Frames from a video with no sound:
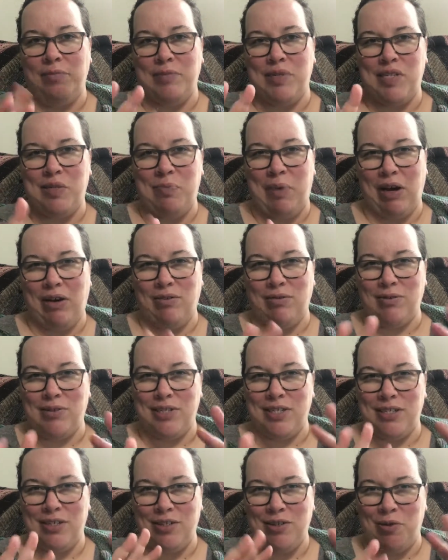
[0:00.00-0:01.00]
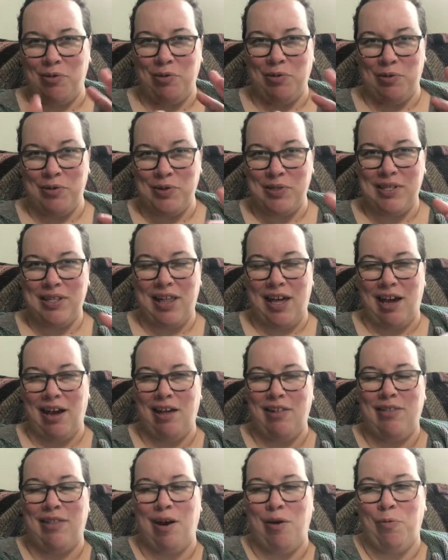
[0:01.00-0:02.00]
speckles and tonals
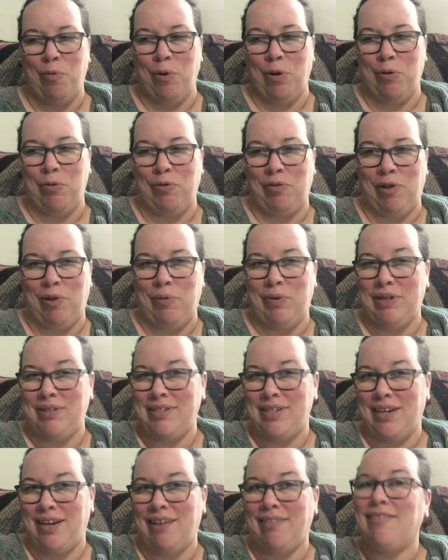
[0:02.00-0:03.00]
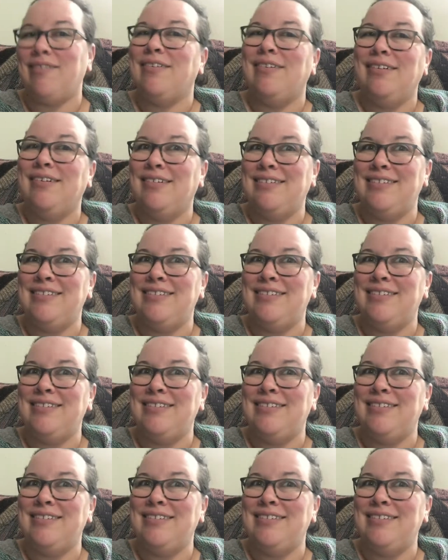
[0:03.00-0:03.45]
that work really well together.